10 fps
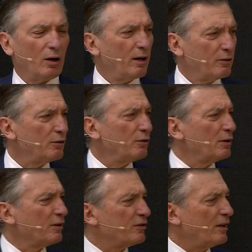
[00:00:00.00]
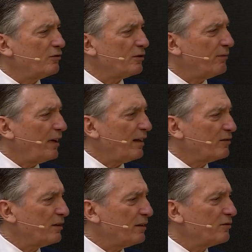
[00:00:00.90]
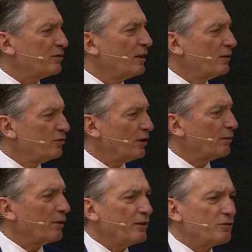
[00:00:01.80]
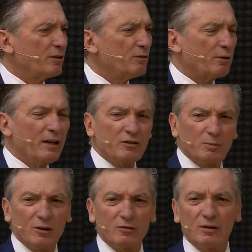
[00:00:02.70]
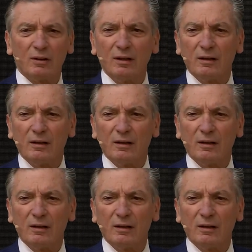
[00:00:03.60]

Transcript: underutilization of assets, generation, transmission,